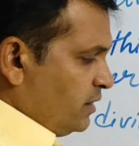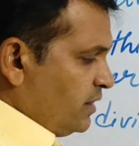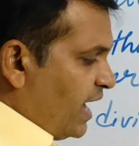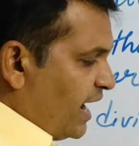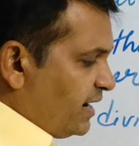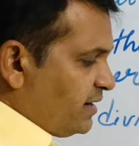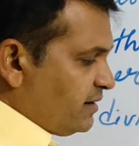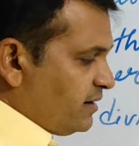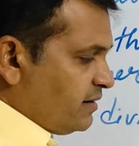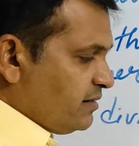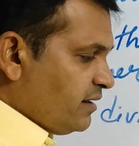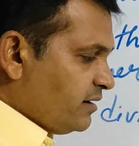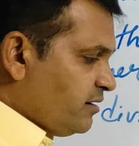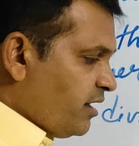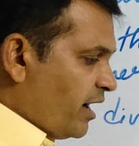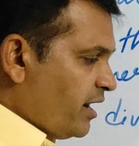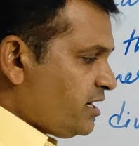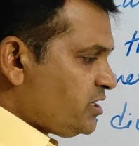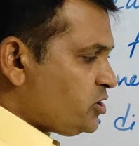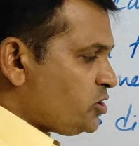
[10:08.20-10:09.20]
that the
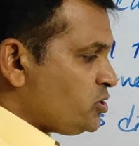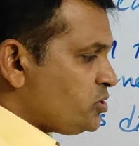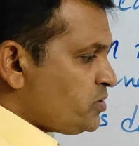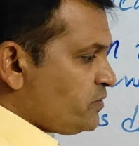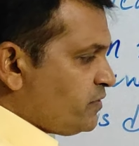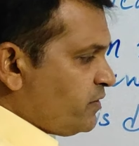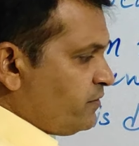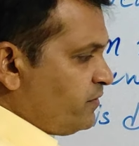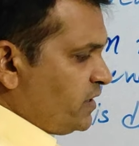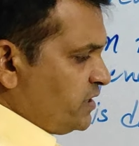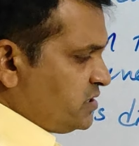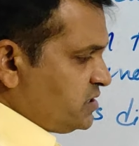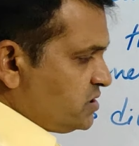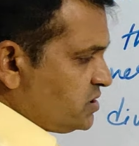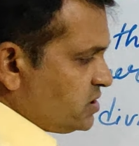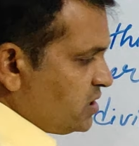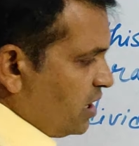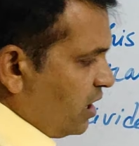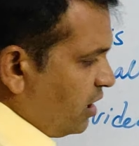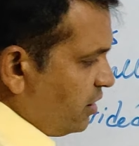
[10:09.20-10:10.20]
directions of the
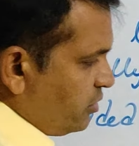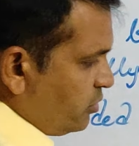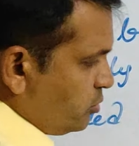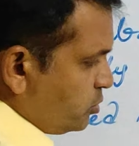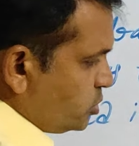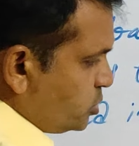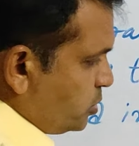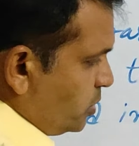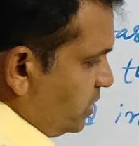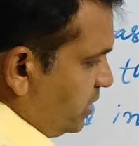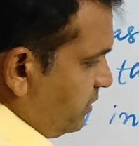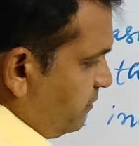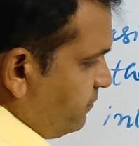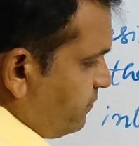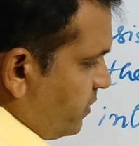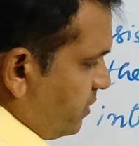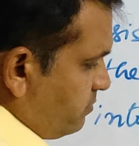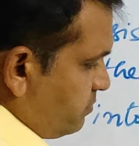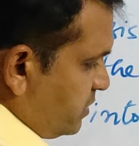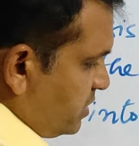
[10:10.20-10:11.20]
winds are usually
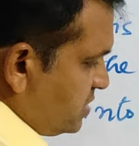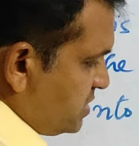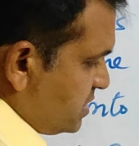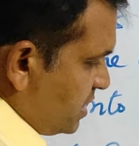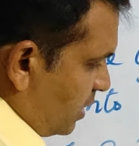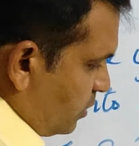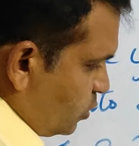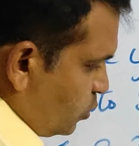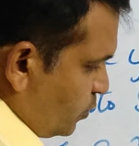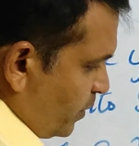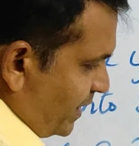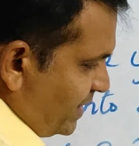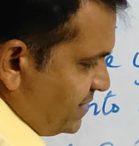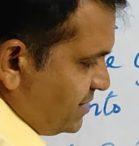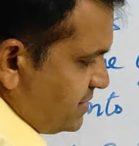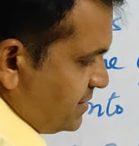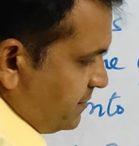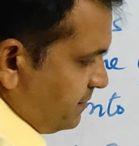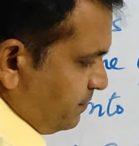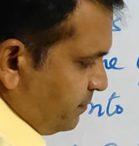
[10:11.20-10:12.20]
from the
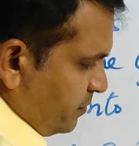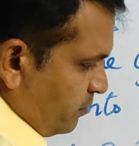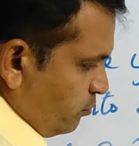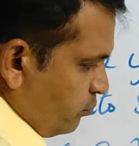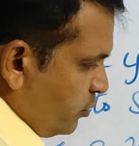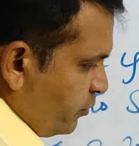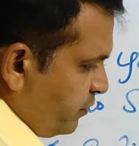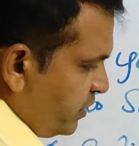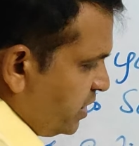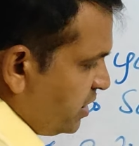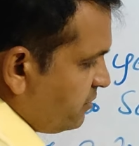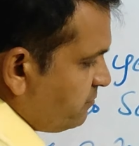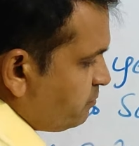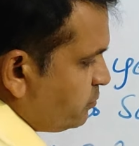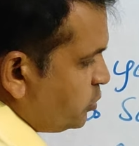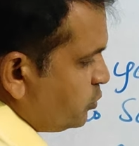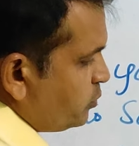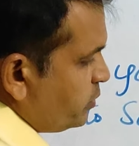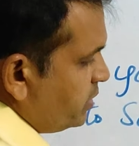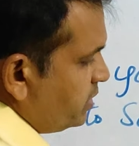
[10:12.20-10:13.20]
southwest, moving
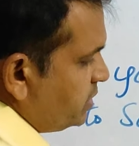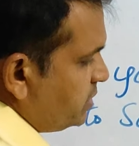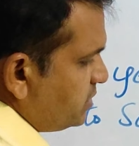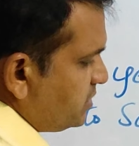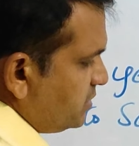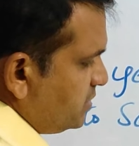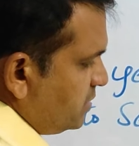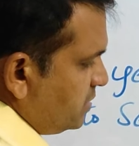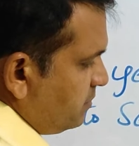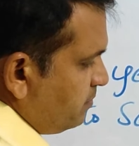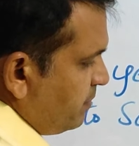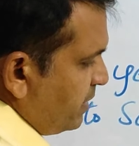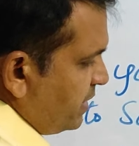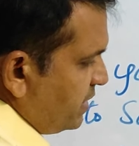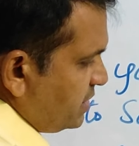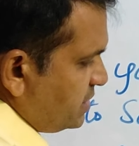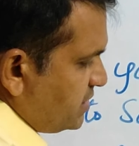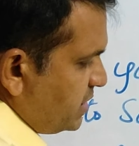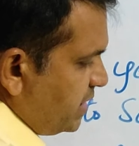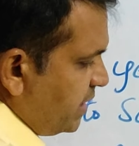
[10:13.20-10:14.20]
up towards the
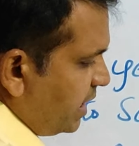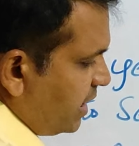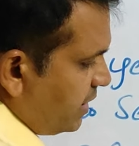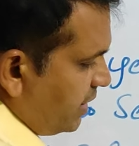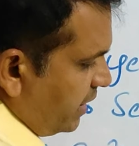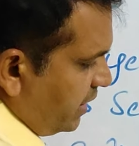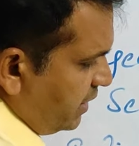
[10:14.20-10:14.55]
peninsular